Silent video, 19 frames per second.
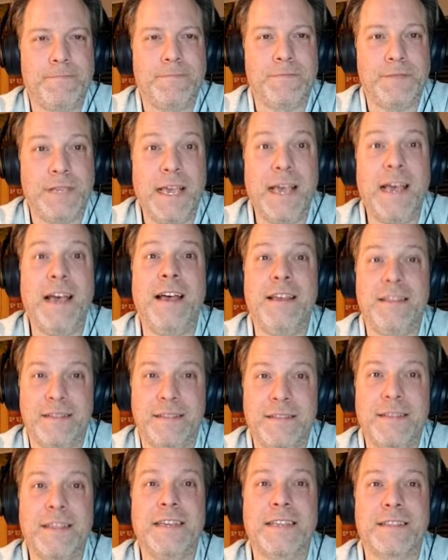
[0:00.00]
Yeah,
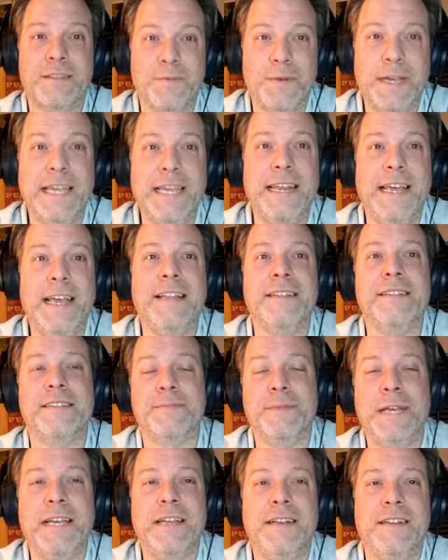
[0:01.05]
like the way it ends,
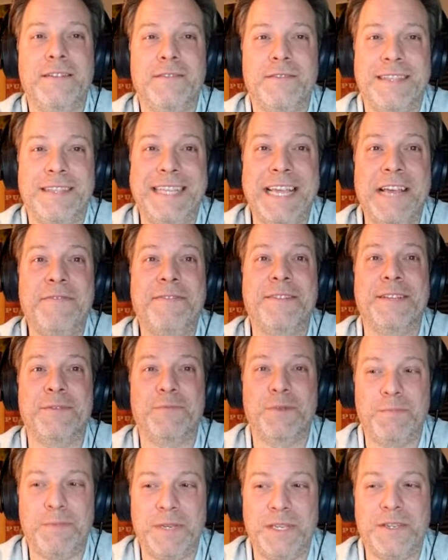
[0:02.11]
man, definitely
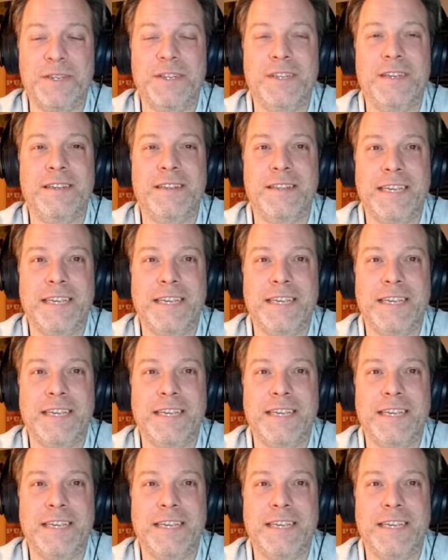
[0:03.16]
would be good.